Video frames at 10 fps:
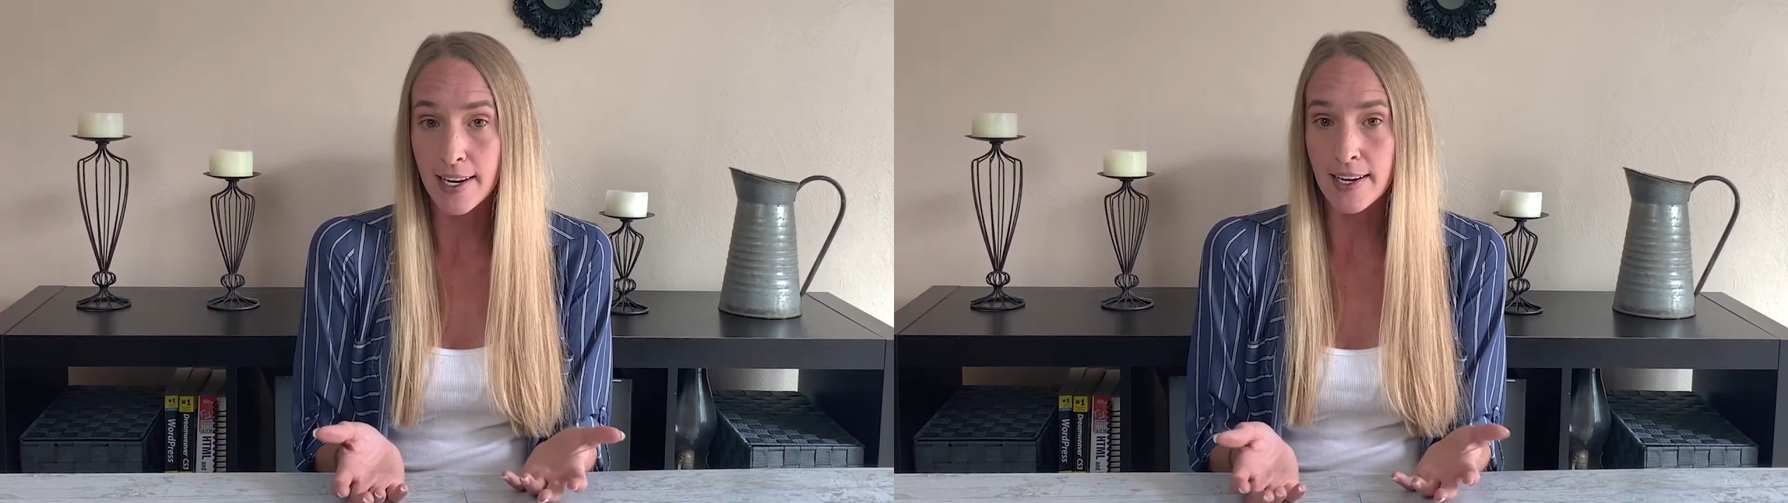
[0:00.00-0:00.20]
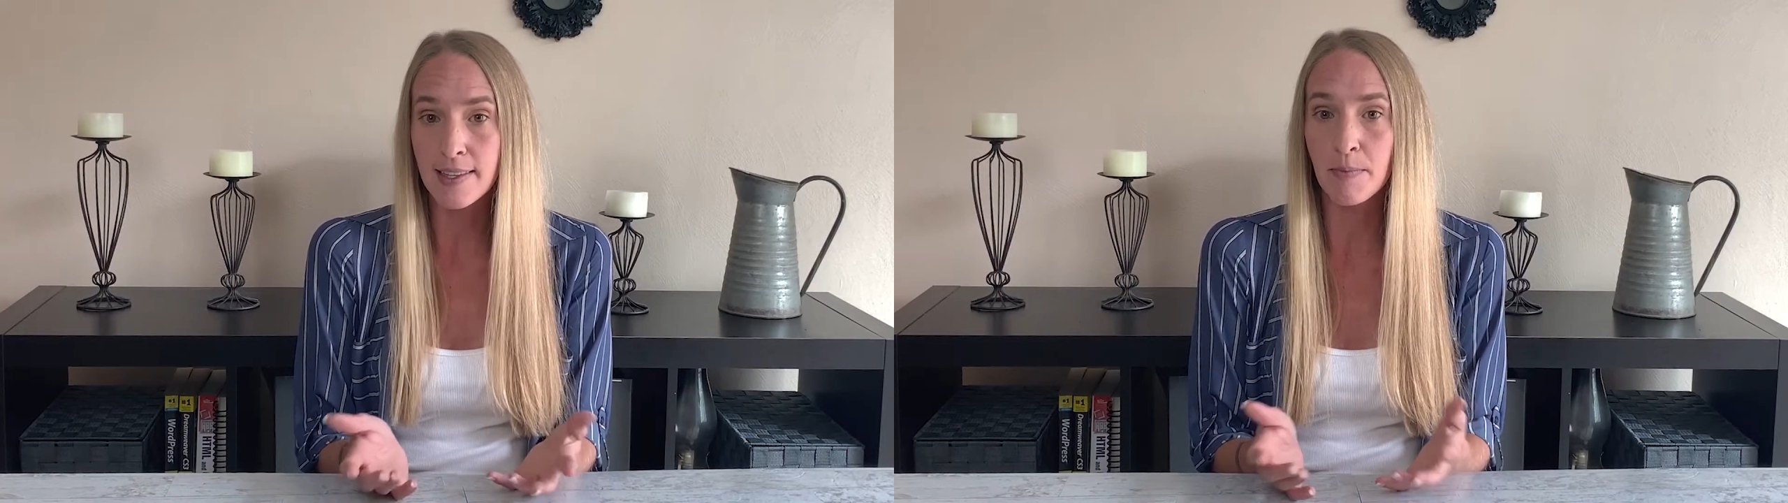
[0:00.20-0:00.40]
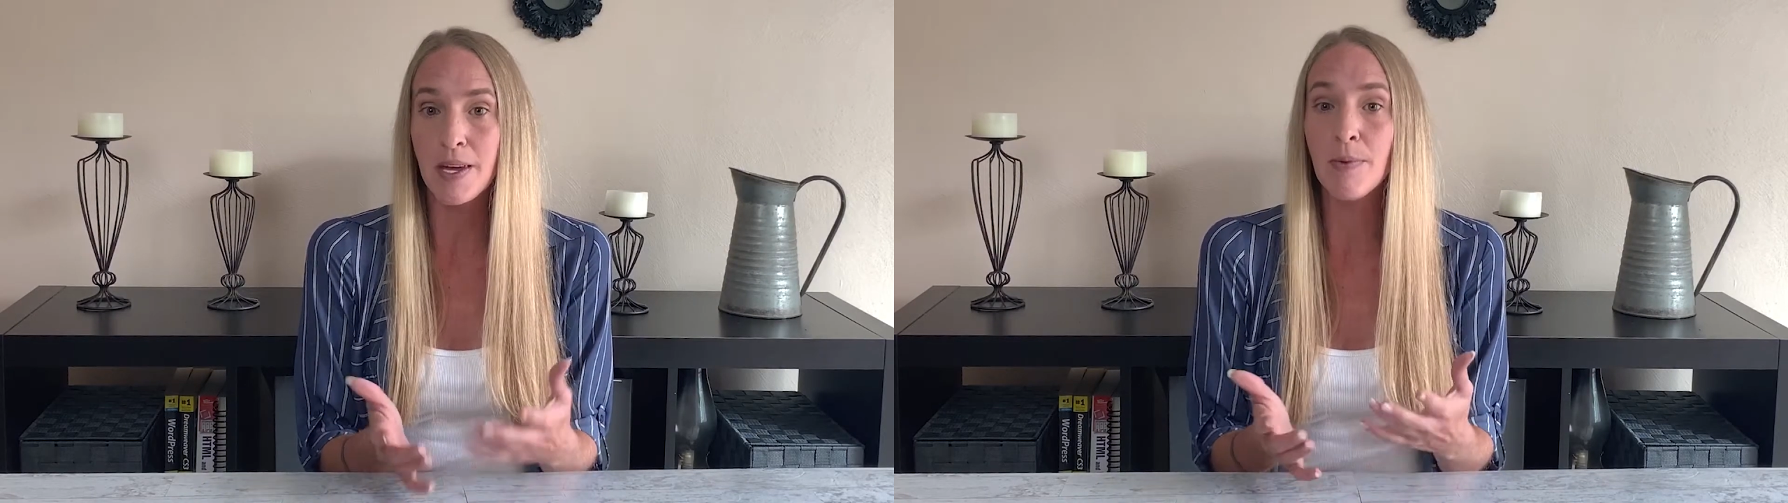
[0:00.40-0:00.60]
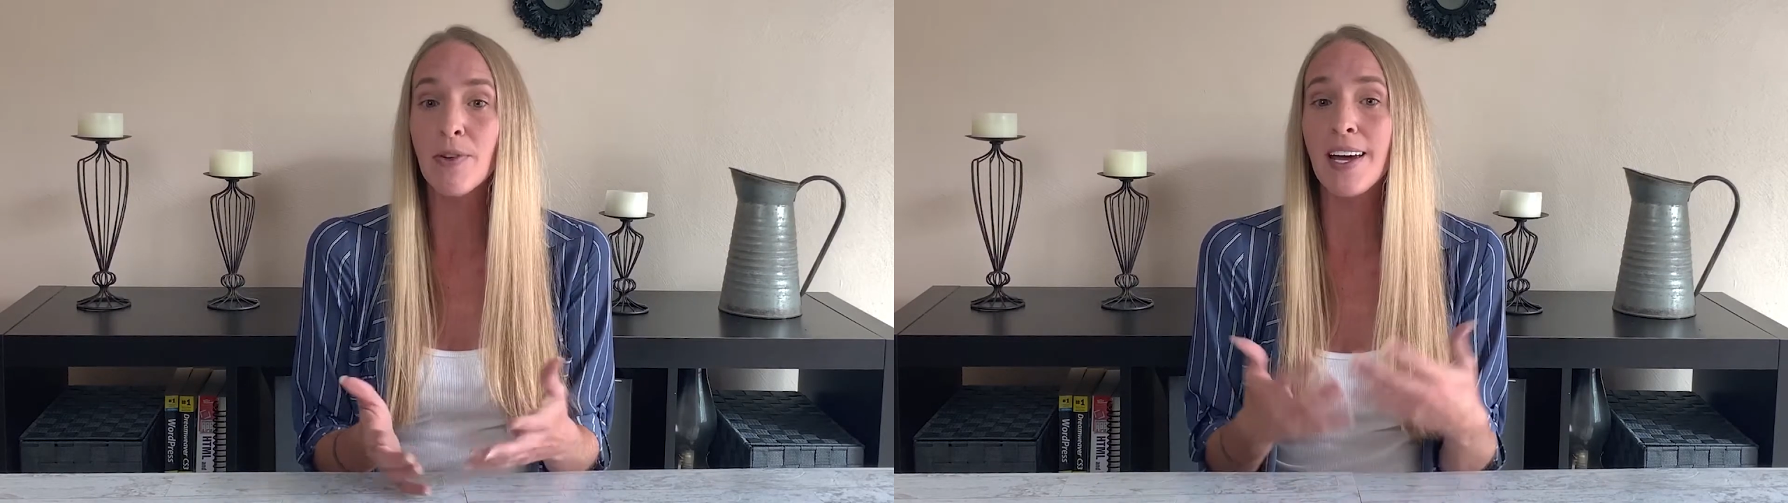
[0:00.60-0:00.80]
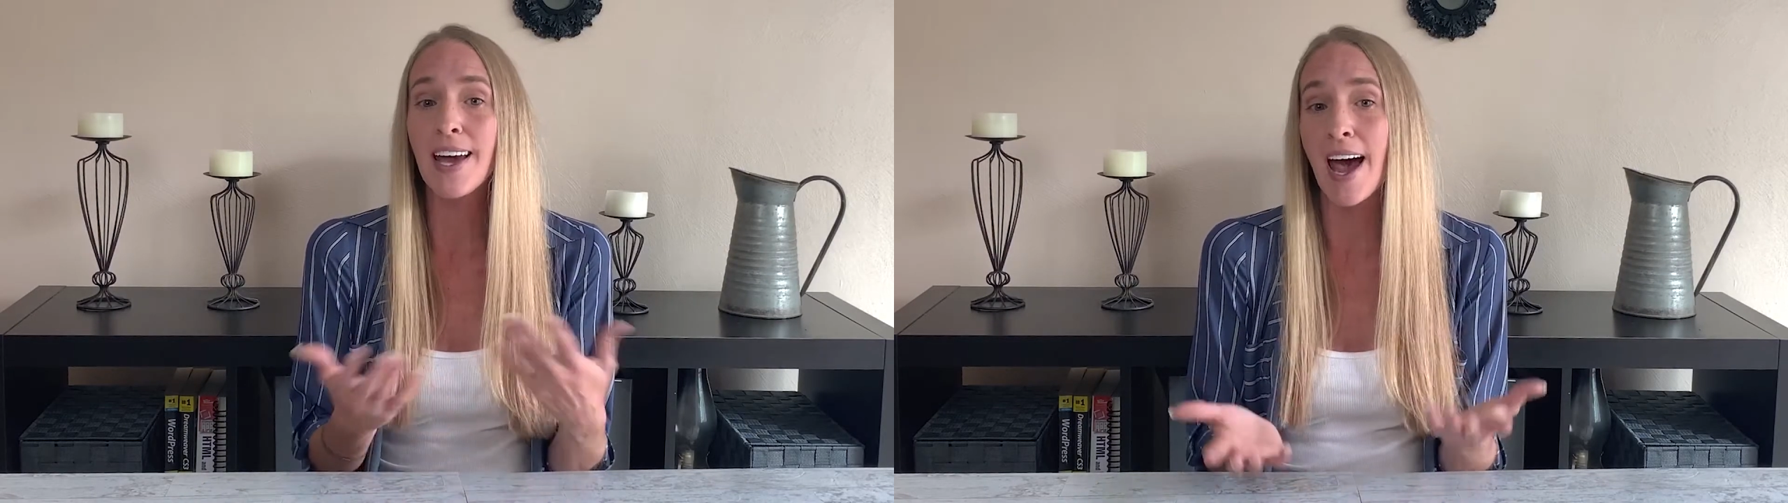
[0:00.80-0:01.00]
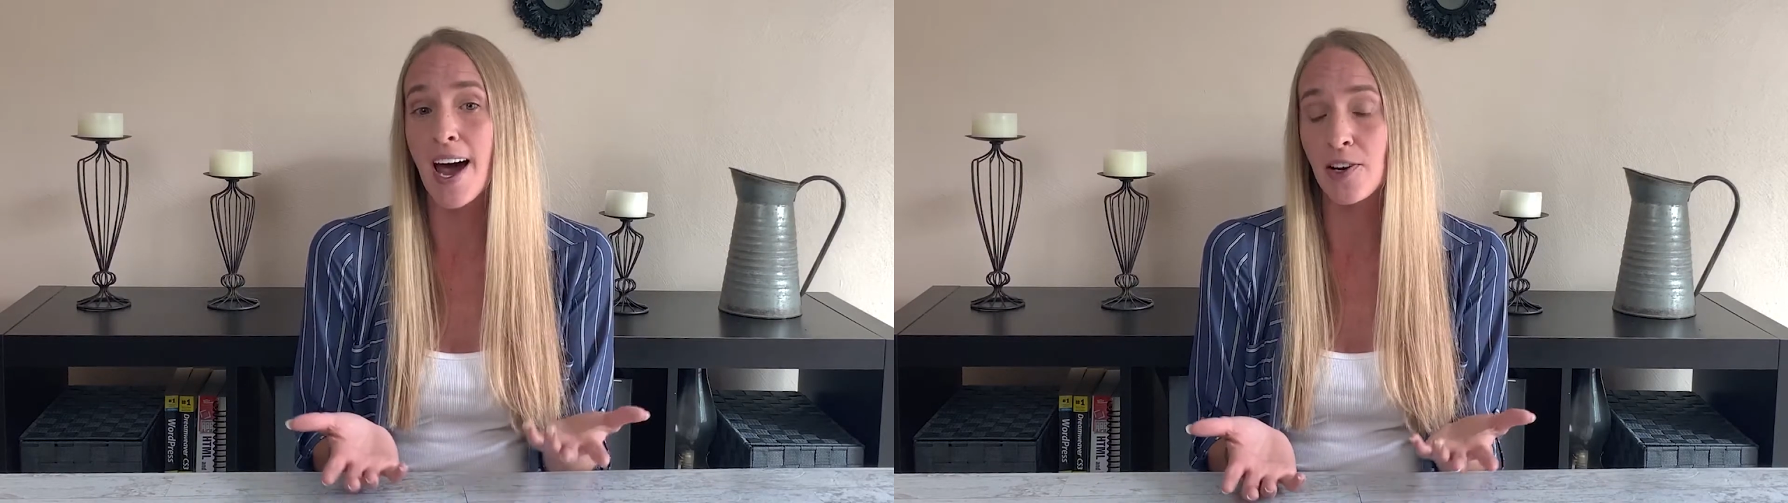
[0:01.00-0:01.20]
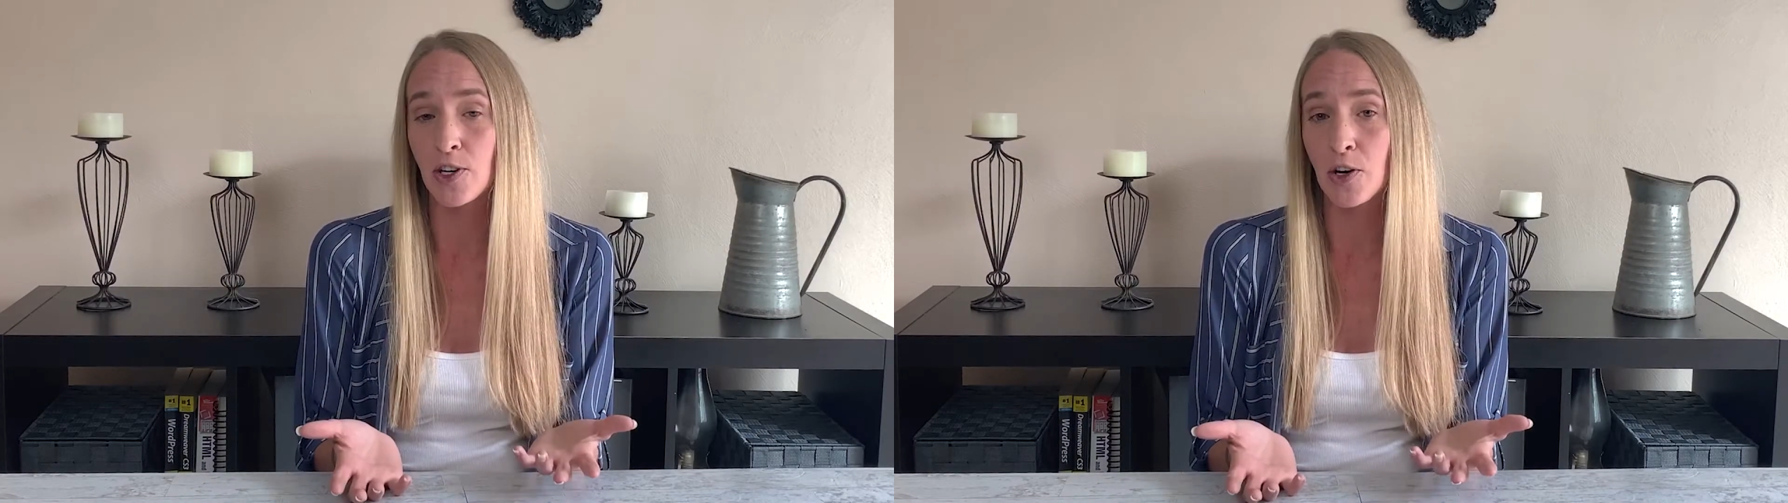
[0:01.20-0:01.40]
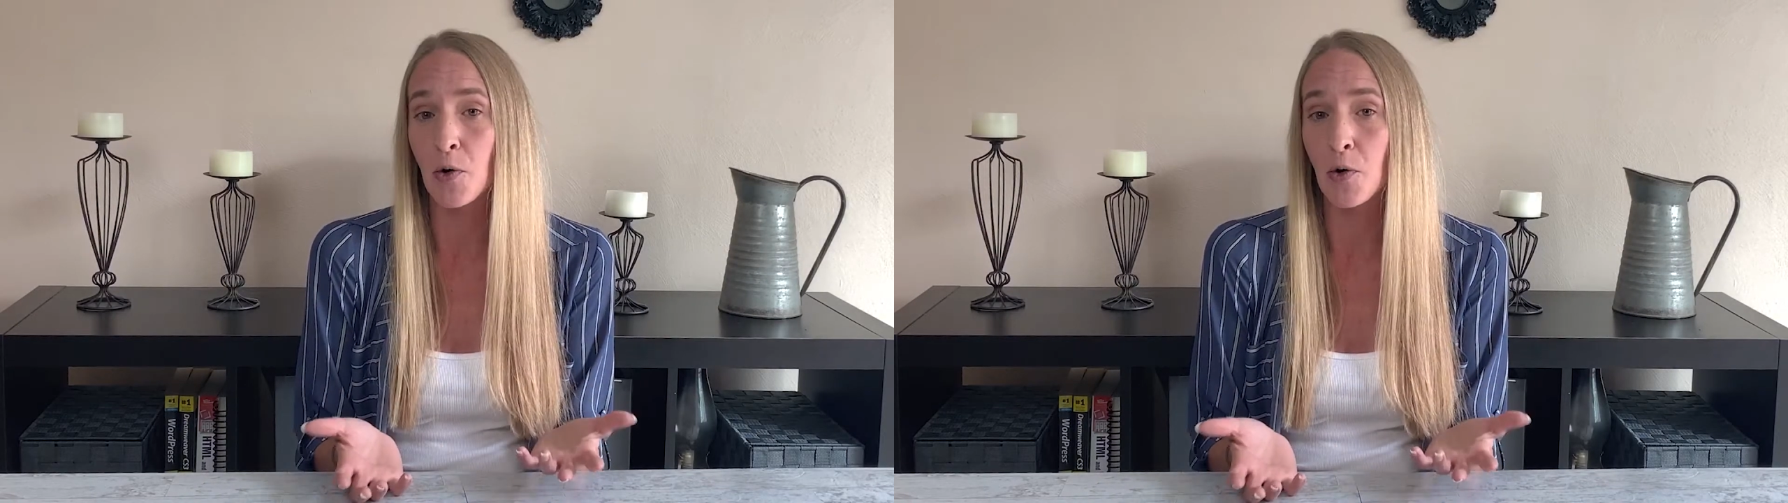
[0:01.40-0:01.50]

is that people take action